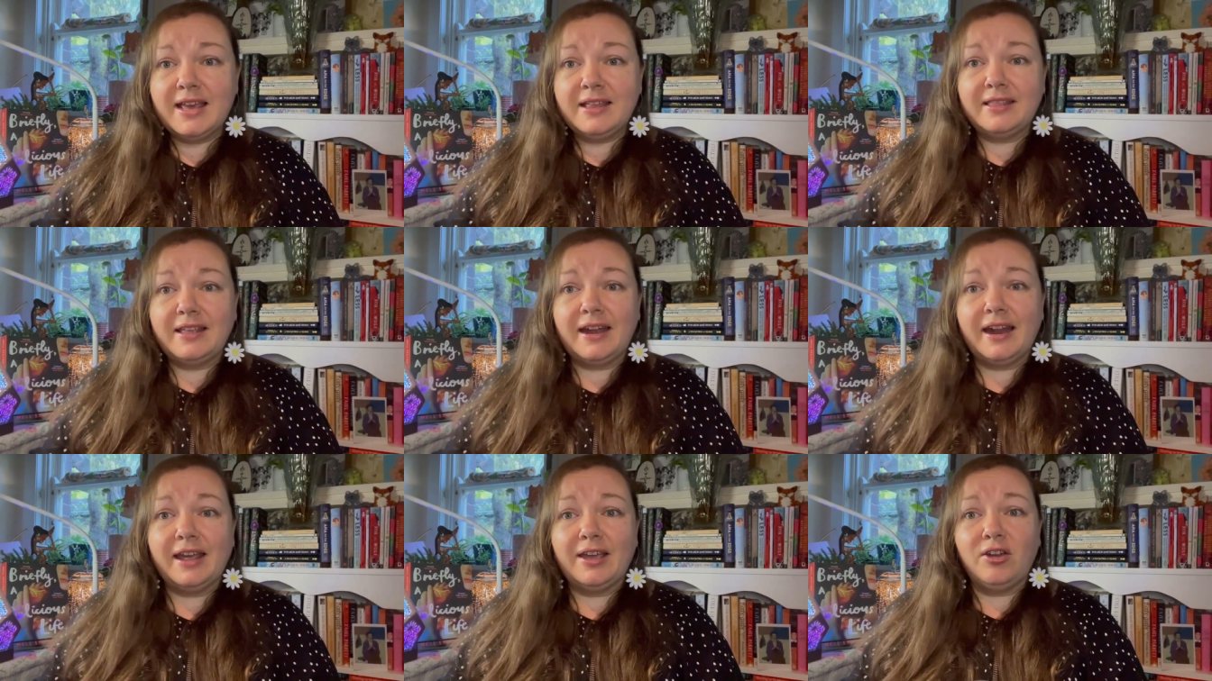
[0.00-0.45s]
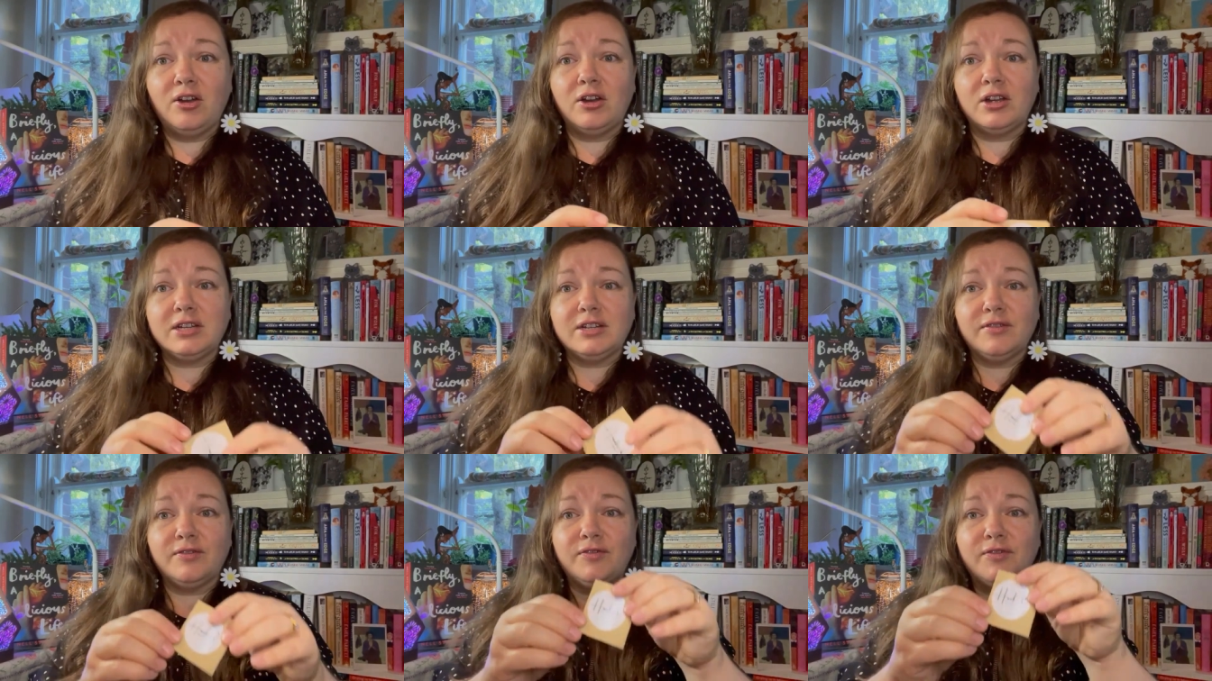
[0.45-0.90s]
that I
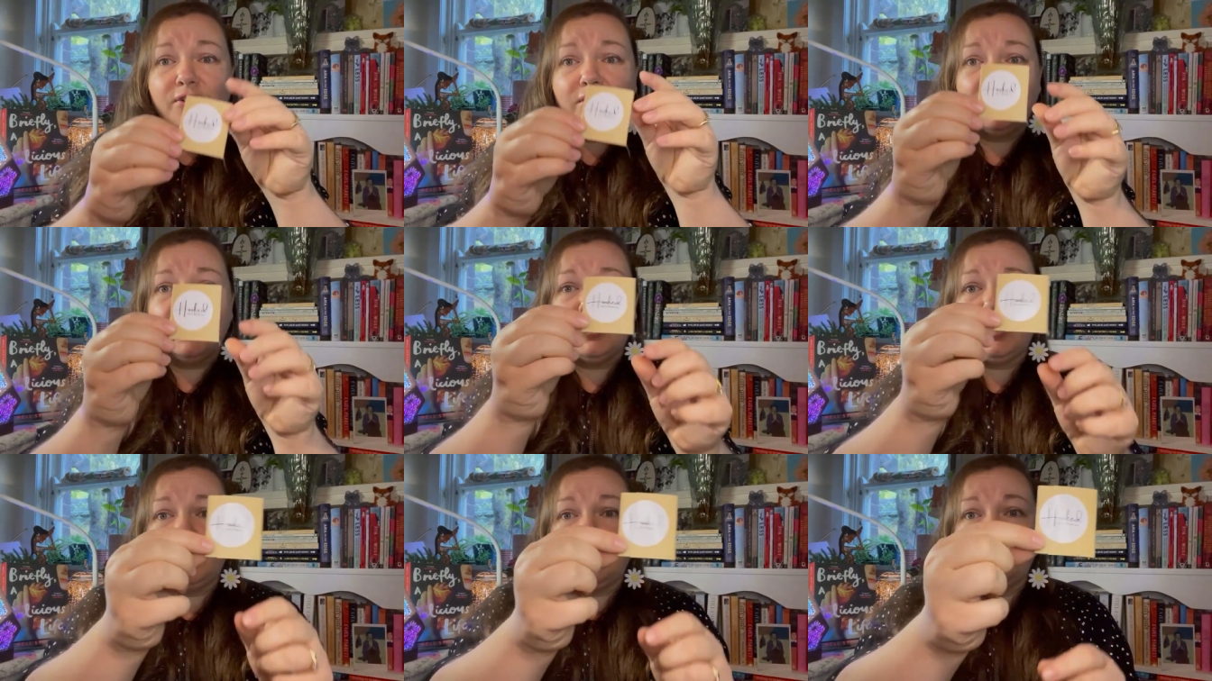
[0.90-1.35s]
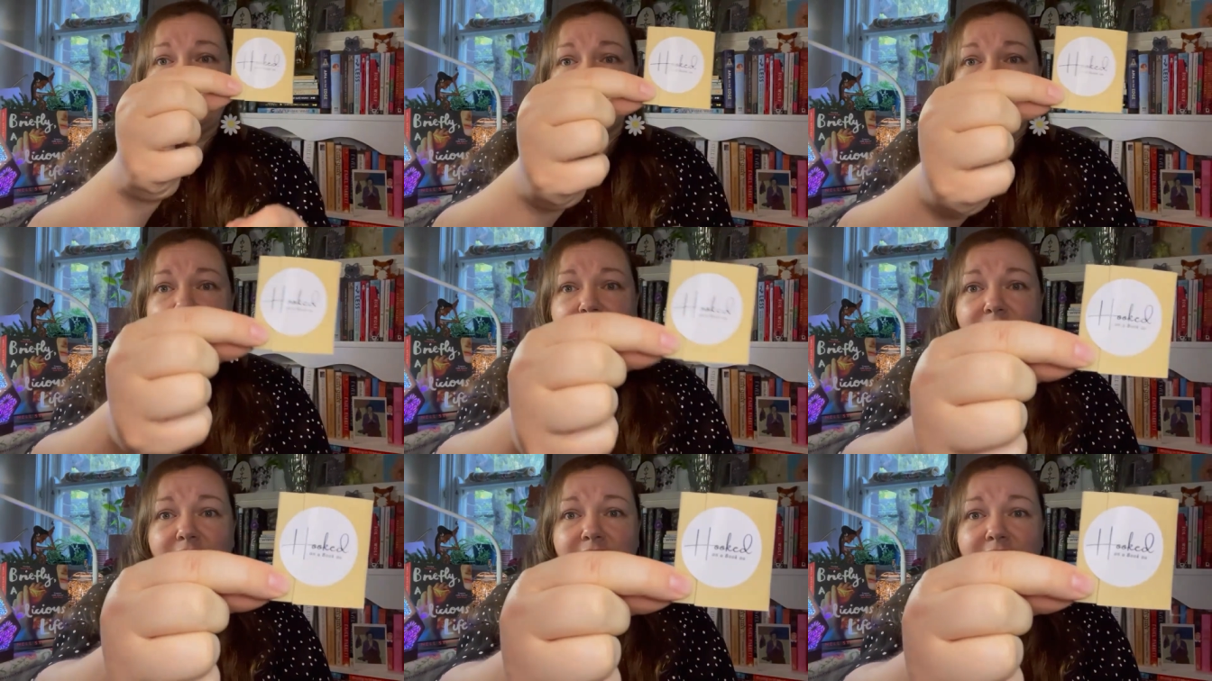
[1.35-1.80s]
got from
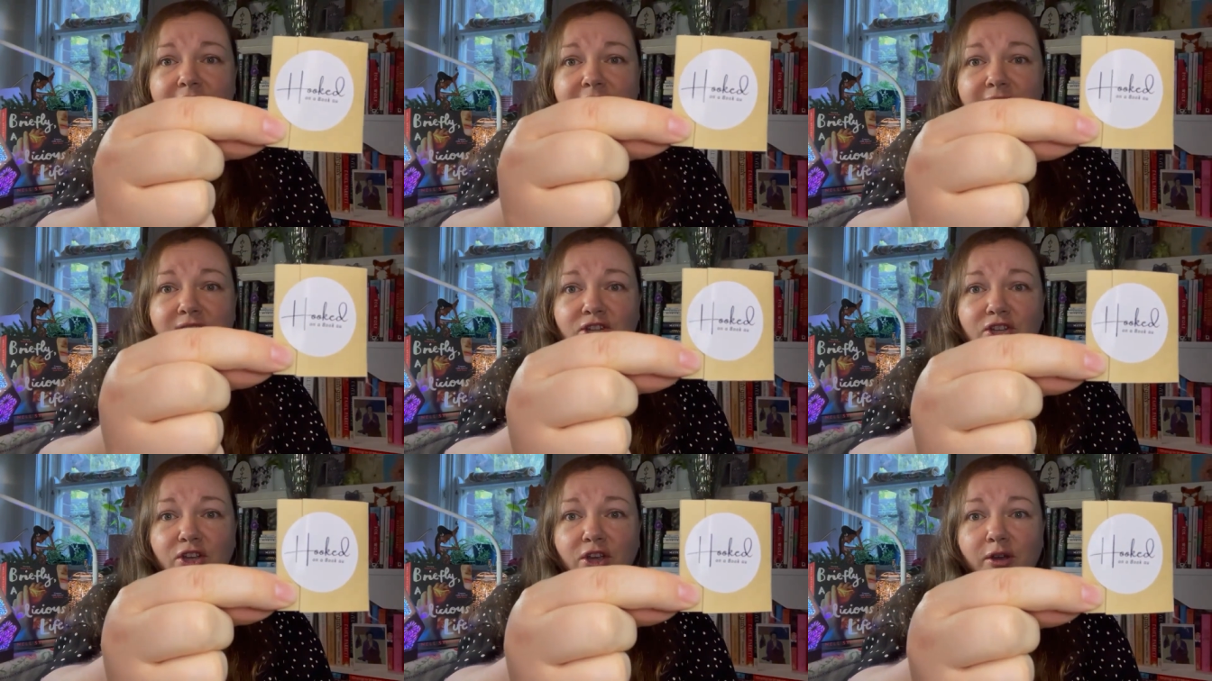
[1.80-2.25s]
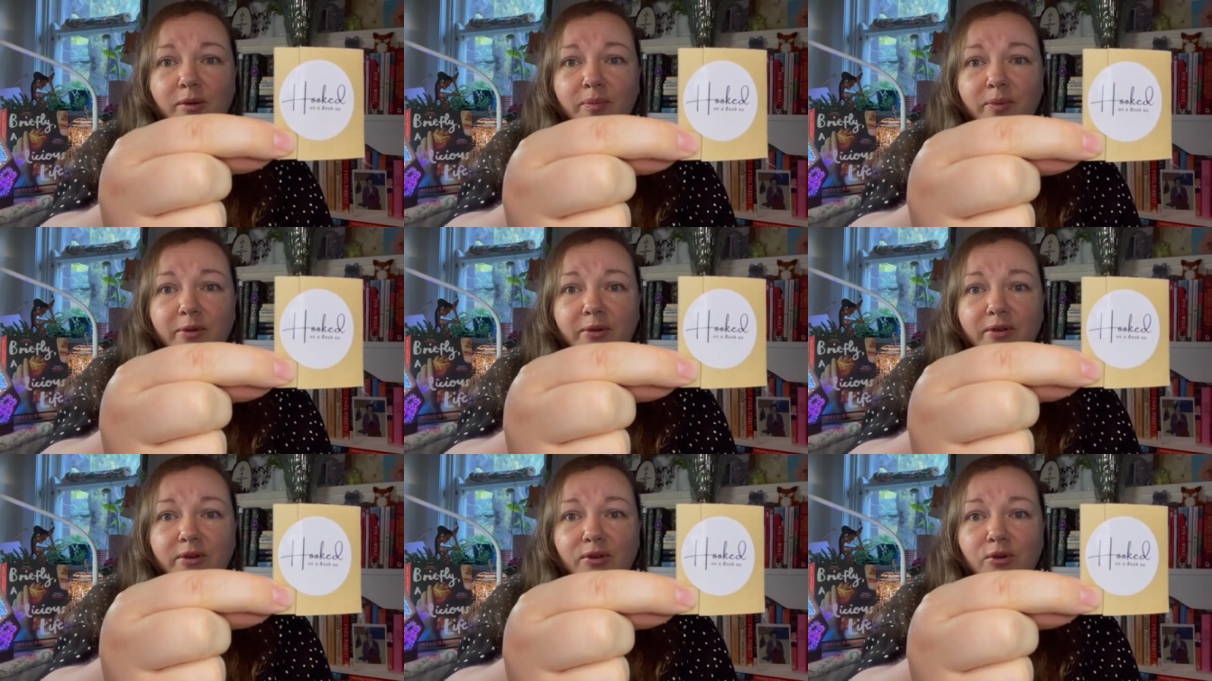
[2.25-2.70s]
this shop,
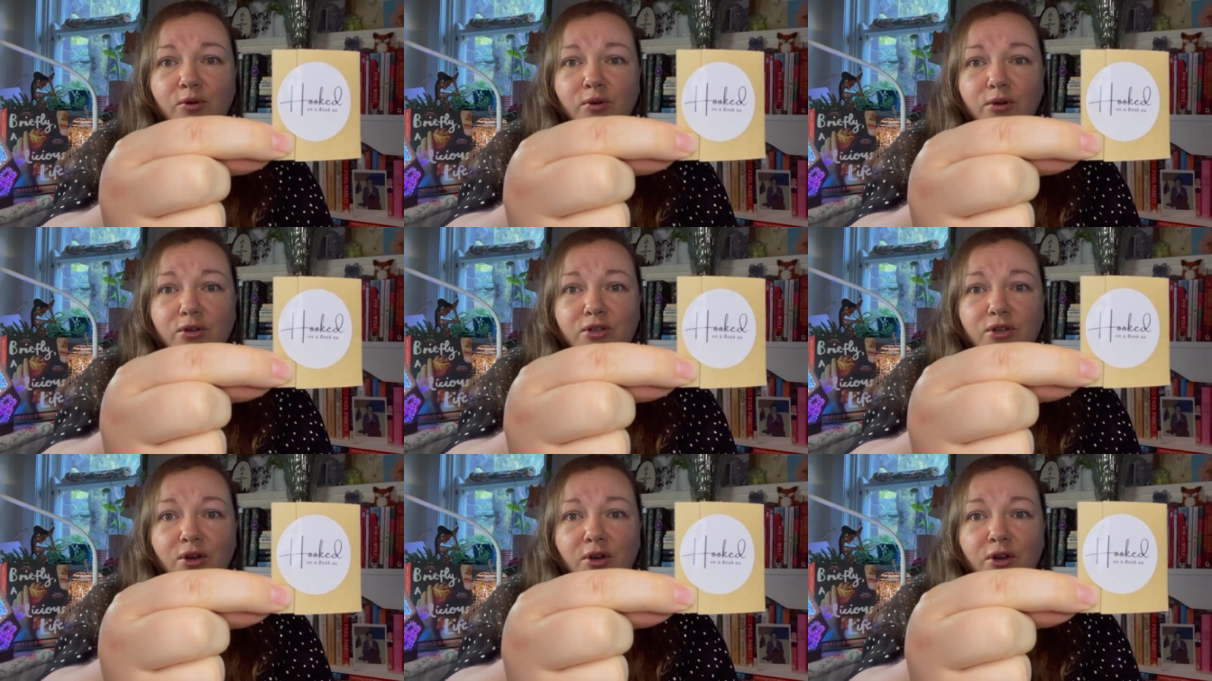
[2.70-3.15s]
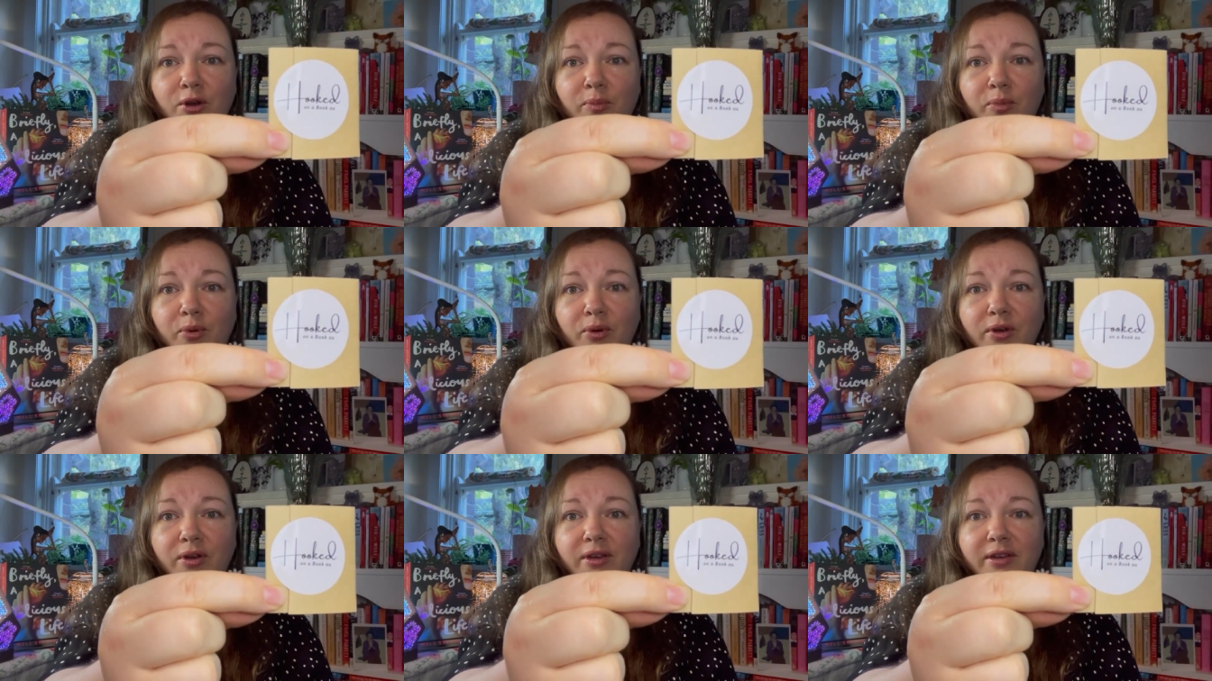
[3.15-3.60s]
Hooked on a
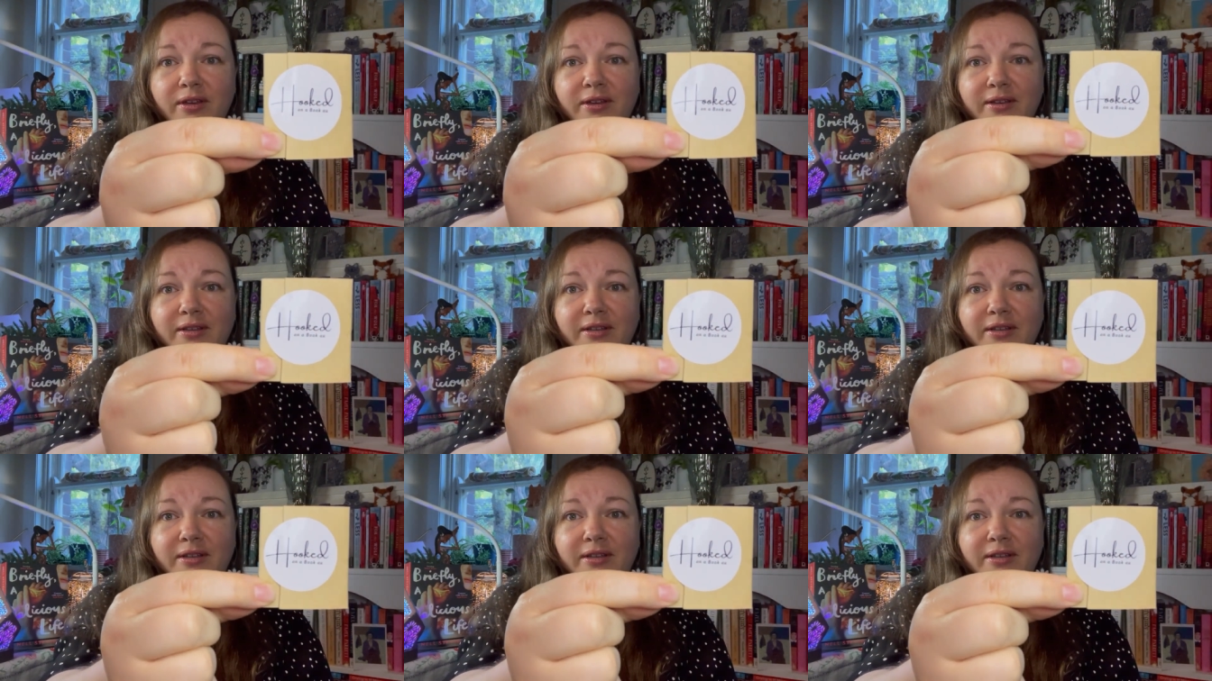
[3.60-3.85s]
Book